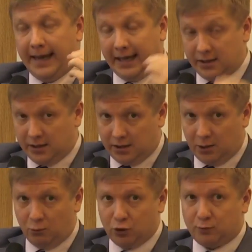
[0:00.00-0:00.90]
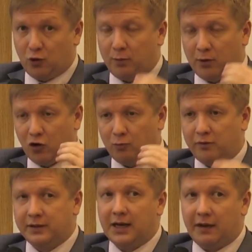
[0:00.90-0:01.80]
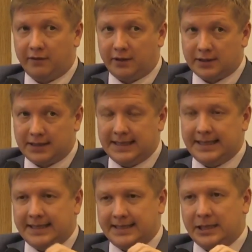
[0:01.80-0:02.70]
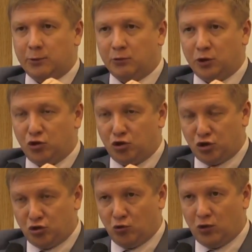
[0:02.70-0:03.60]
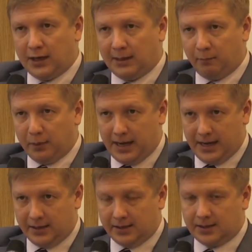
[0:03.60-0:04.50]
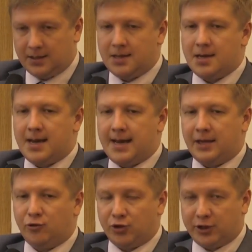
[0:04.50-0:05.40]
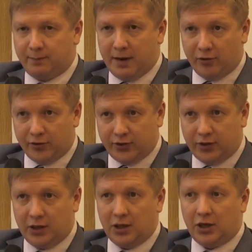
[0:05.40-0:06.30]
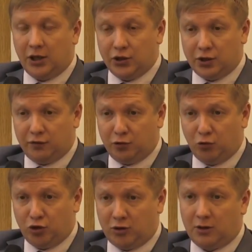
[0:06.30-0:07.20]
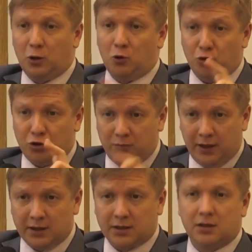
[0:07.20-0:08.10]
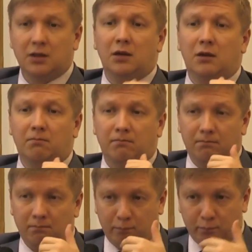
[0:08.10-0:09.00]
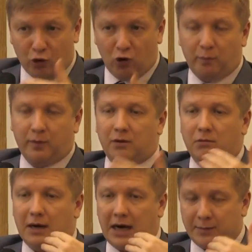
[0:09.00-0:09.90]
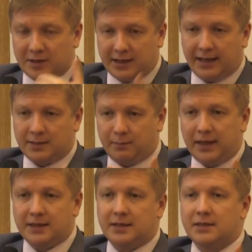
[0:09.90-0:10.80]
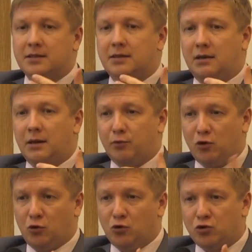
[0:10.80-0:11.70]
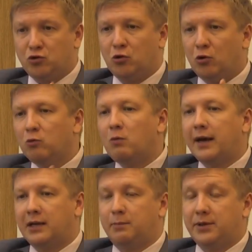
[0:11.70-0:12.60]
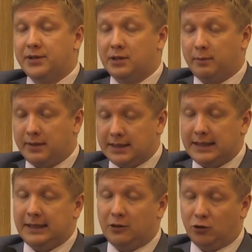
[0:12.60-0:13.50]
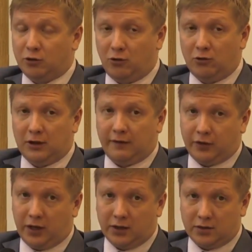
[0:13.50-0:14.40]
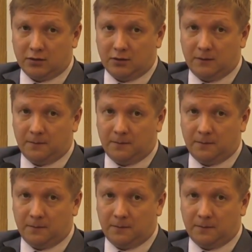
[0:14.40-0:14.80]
entity with proper corporate governance that will ensure compliance and transparency in the future, which means proper arm's length basis approach to all market participants, not only Naftogaz?